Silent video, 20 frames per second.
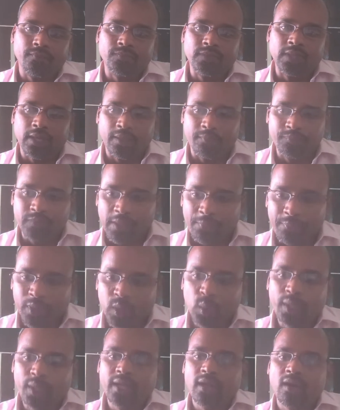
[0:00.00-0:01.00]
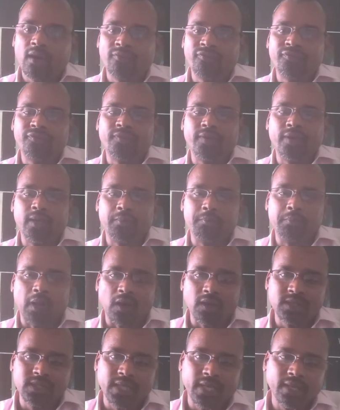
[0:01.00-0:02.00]
The beauty of
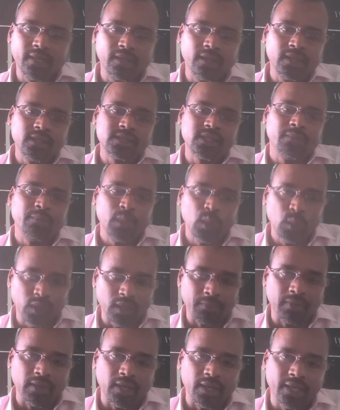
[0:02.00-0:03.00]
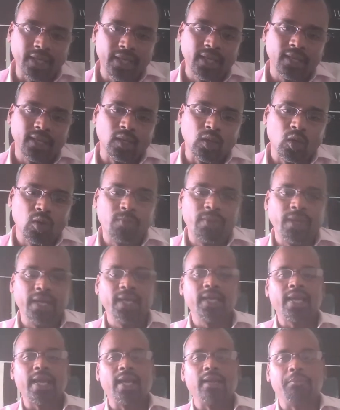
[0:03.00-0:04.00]
blockchain is immutability.
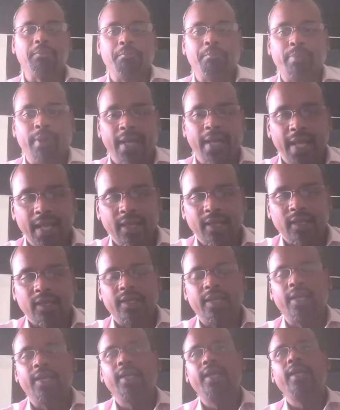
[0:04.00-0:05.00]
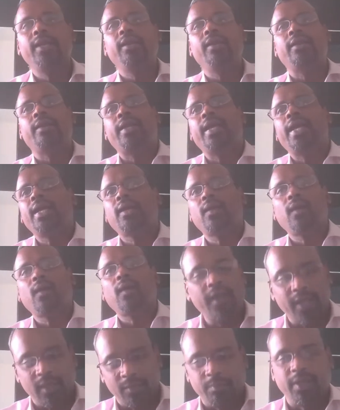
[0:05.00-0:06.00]
Nobody can break any
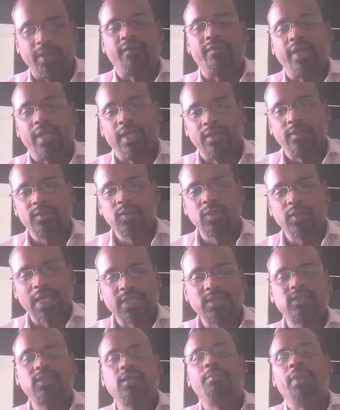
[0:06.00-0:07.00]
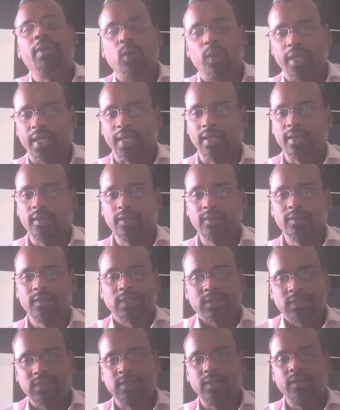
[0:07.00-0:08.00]
data in between. So that's the beauty.
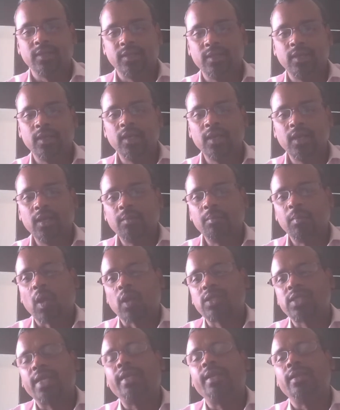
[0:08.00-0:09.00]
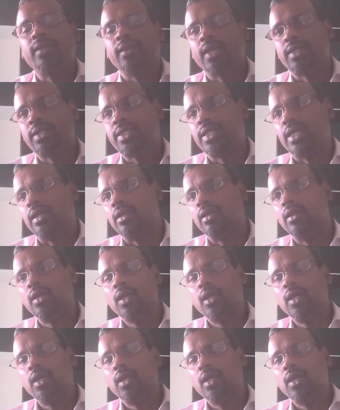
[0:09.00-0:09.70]
That's blockchain in nutshell.